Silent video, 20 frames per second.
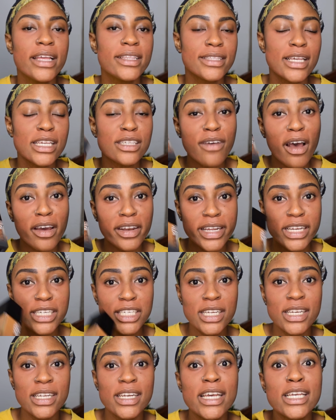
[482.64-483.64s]
This
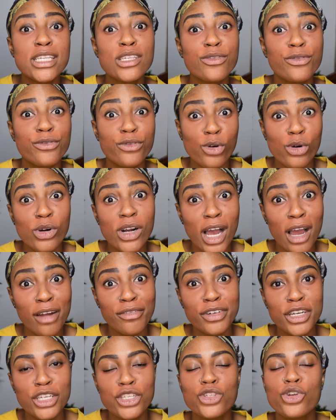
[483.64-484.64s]
foundation is full
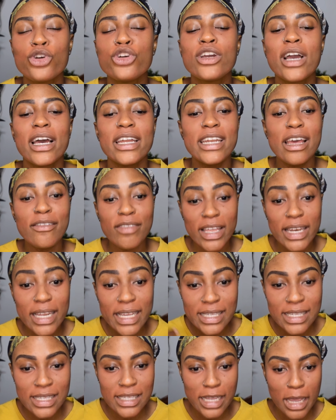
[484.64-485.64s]
coverage, so you can
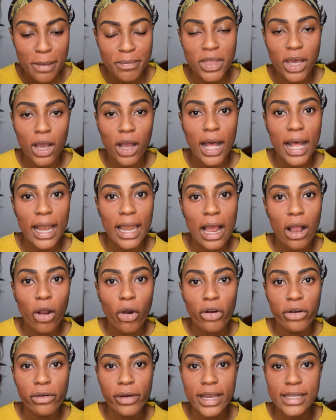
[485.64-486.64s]
definitely skip the color
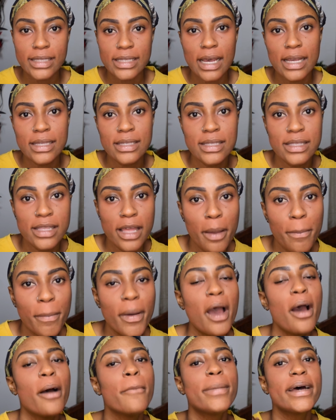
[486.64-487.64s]
corrector step.
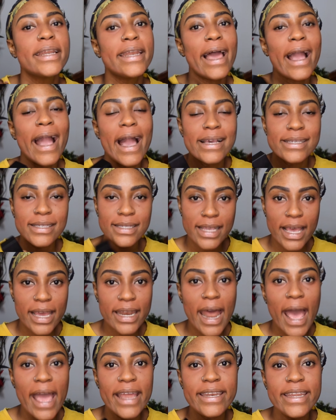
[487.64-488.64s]
But like I
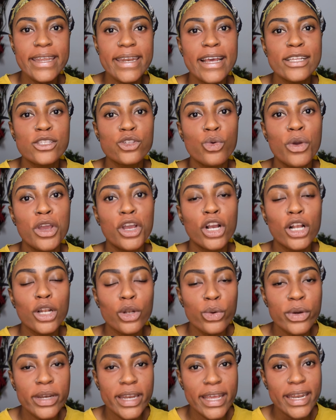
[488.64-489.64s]
said, I needed to
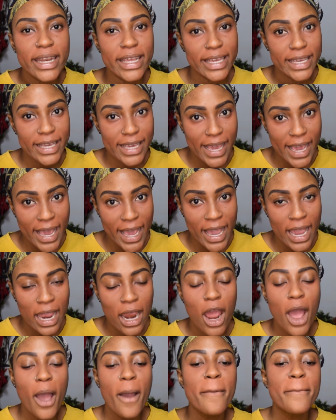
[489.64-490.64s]
include it
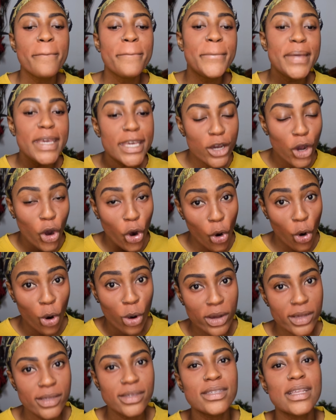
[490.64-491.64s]
here
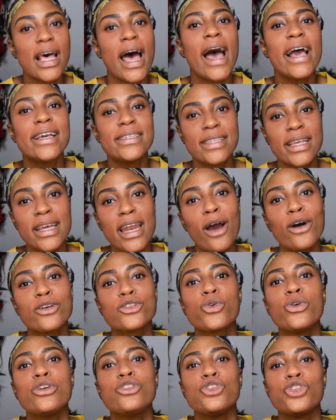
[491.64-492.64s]
because I said I
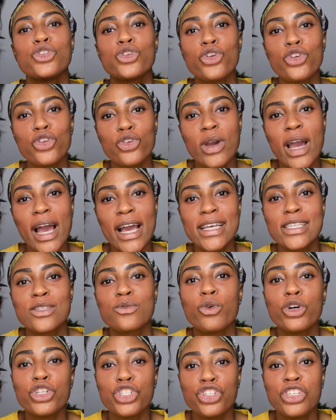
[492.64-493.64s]
was going to show you guys
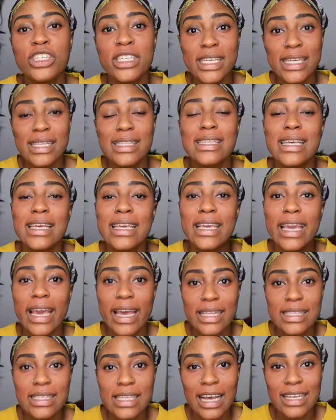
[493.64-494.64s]
what you need to
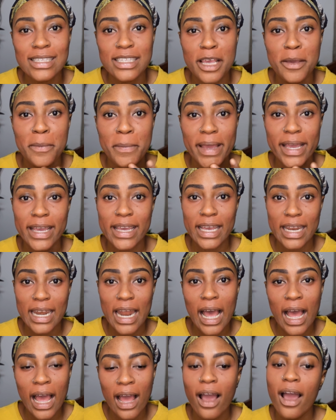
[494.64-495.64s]
get as a
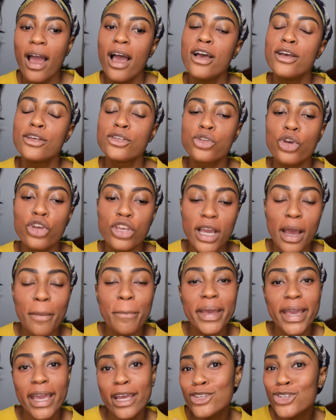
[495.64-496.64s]
beginner. So you can
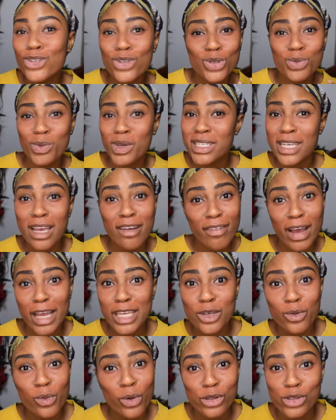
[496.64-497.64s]
pick and choose whichever
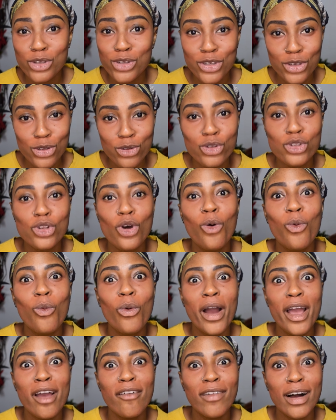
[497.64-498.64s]
you want to use or
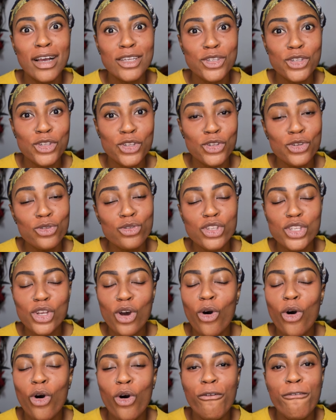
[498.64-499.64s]
whatever suits
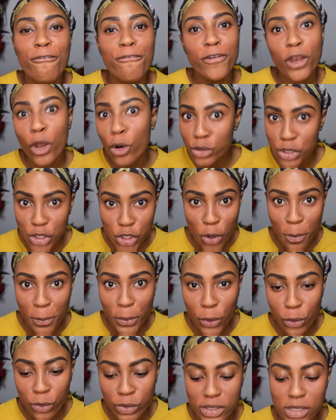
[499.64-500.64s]
or floats your
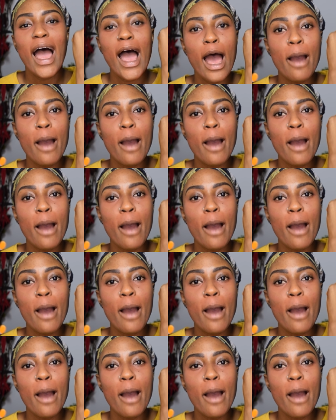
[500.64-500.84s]
boat.